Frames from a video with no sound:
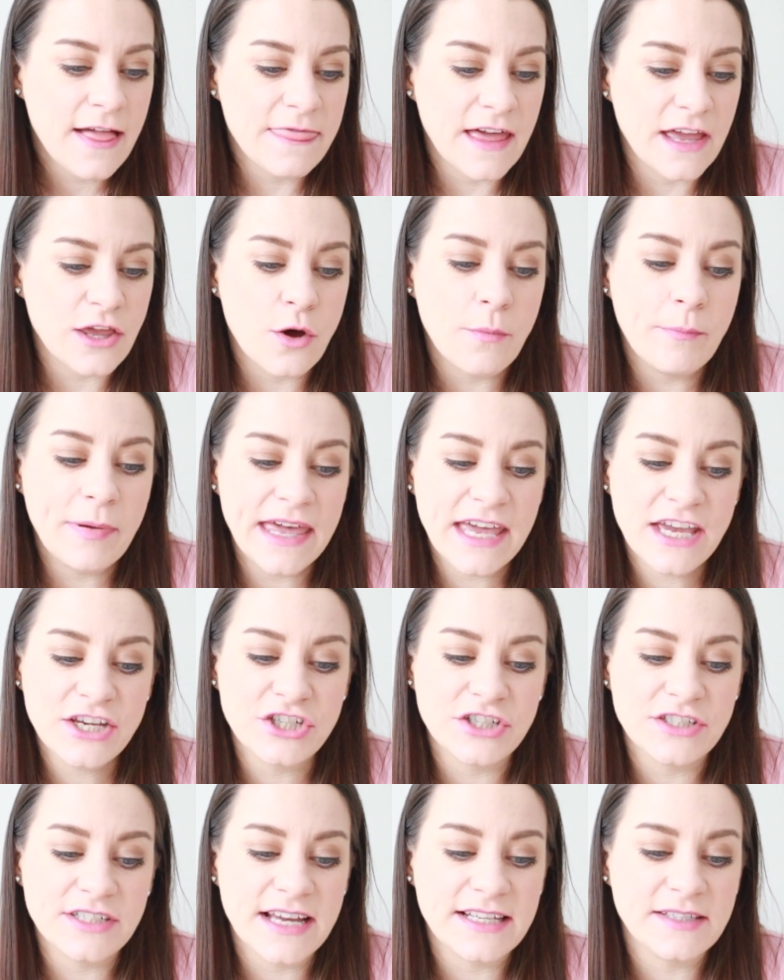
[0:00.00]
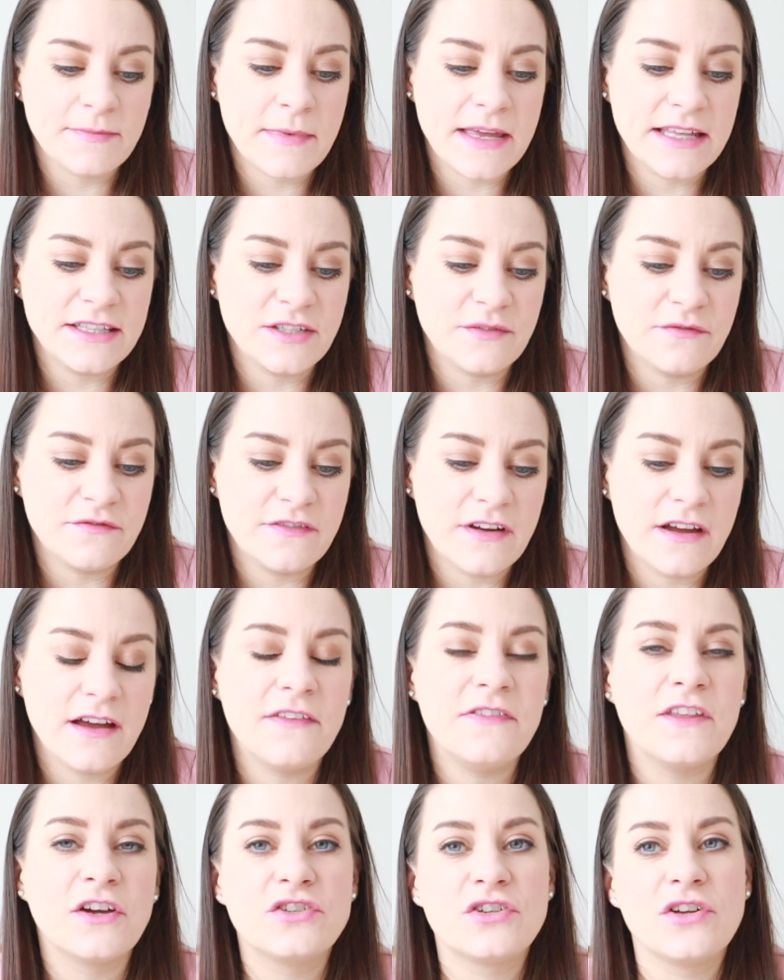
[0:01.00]
that your patient has made some,"
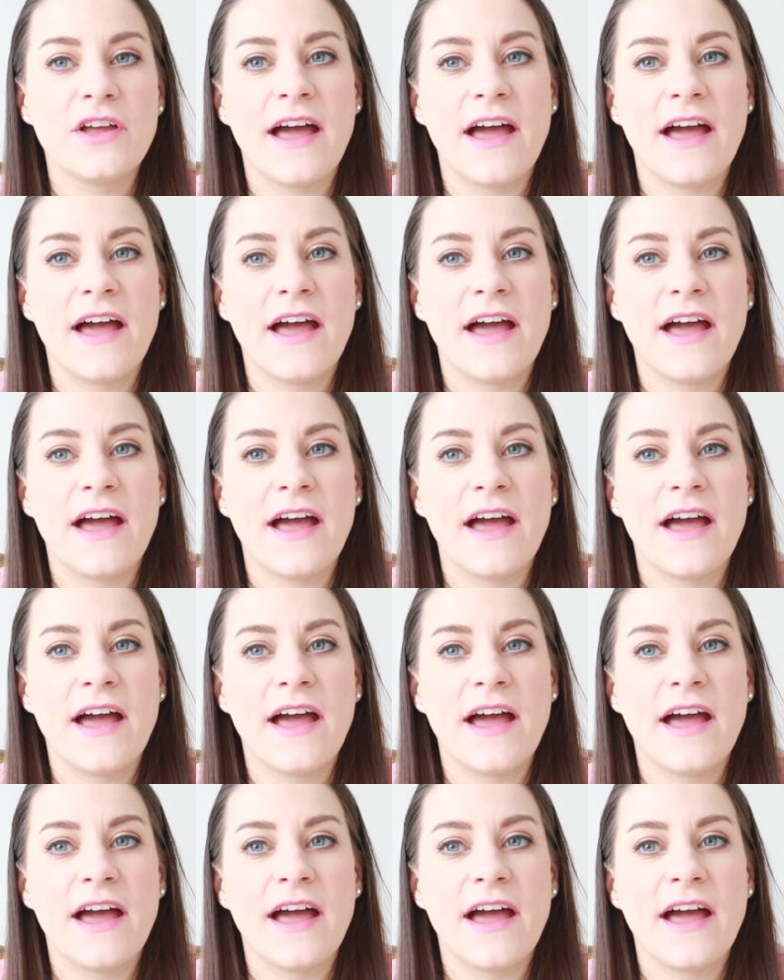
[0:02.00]
and